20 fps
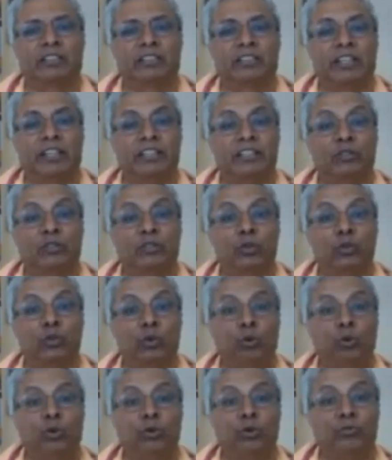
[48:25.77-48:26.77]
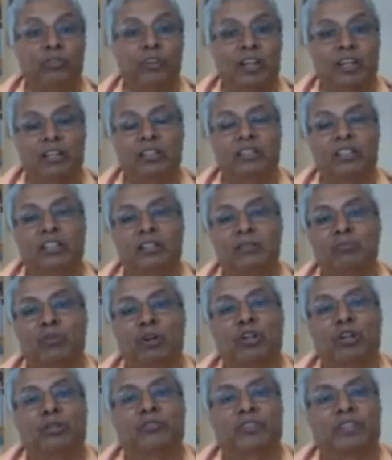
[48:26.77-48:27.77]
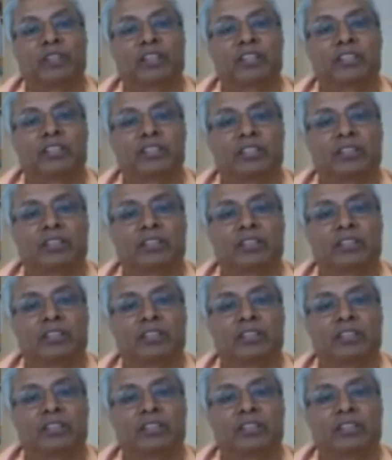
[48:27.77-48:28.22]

There is no further modification.